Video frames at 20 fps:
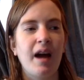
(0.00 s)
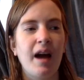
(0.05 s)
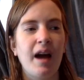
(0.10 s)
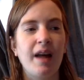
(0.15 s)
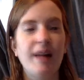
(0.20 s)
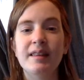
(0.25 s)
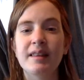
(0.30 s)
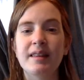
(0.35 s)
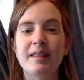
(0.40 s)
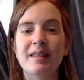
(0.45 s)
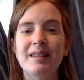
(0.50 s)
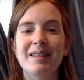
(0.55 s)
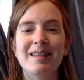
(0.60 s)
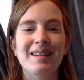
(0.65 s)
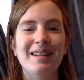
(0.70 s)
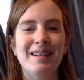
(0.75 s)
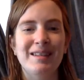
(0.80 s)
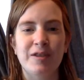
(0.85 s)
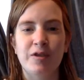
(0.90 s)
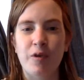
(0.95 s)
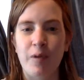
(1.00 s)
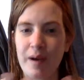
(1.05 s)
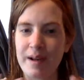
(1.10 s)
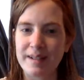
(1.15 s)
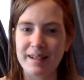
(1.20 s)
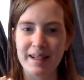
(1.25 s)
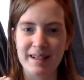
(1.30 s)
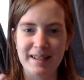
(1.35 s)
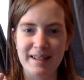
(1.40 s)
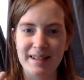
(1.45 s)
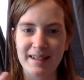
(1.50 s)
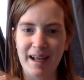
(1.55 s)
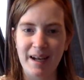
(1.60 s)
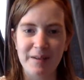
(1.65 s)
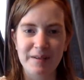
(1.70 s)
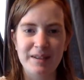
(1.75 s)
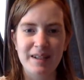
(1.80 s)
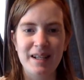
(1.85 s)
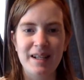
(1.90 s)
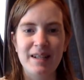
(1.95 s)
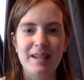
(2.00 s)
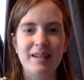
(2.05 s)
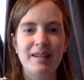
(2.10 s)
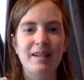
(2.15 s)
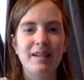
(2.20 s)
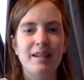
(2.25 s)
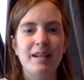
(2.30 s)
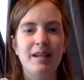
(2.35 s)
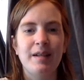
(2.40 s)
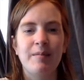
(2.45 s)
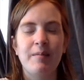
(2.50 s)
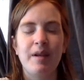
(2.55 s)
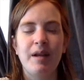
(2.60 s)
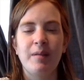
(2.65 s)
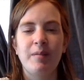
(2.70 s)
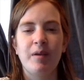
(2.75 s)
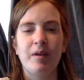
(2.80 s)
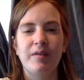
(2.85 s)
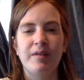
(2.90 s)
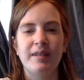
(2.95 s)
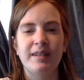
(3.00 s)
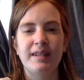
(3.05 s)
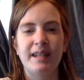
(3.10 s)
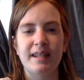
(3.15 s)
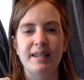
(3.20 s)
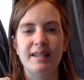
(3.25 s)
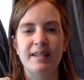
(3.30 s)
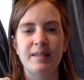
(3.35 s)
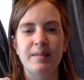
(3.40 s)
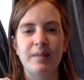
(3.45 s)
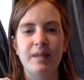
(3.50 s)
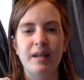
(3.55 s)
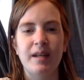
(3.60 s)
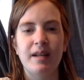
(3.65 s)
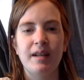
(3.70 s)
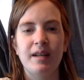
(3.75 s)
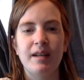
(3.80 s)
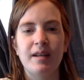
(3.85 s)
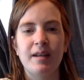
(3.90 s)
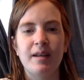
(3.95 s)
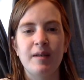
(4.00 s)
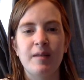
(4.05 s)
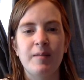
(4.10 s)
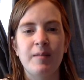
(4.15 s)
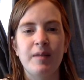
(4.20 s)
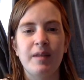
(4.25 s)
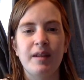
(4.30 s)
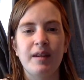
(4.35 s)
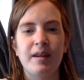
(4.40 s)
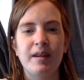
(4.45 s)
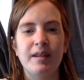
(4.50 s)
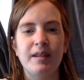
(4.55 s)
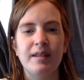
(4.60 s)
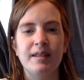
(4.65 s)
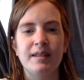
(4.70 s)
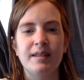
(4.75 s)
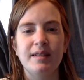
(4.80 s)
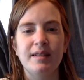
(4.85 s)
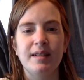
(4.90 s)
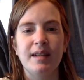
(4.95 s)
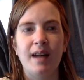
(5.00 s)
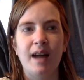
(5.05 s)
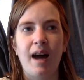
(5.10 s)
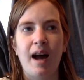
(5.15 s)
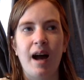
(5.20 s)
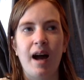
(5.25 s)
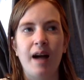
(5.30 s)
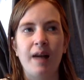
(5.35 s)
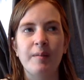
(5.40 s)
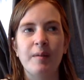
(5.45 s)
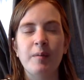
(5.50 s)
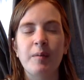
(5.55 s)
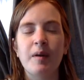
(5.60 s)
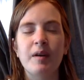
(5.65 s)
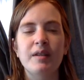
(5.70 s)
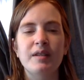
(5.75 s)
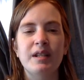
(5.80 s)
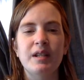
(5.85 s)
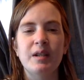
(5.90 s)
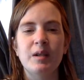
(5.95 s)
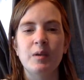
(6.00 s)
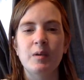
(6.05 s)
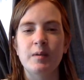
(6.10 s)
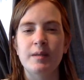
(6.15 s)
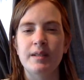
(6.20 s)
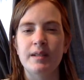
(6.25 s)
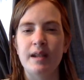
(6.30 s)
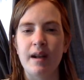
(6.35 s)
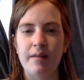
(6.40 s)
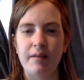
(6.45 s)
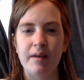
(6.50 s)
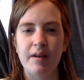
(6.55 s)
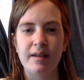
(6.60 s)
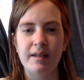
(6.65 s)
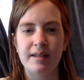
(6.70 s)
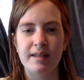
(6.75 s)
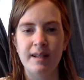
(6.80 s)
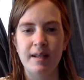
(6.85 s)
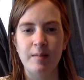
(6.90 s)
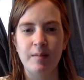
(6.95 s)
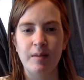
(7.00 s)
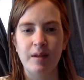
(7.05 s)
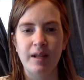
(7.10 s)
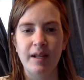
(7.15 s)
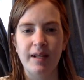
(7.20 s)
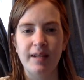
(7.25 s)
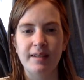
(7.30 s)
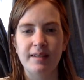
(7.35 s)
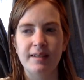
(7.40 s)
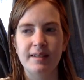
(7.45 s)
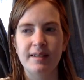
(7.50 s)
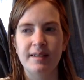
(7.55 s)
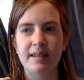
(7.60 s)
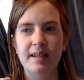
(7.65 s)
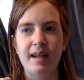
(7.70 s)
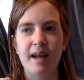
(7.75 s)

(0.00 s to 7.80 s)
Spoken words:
And as crazy as it sounds, it made perfect sense to me, because I'm a person who is never in the same place.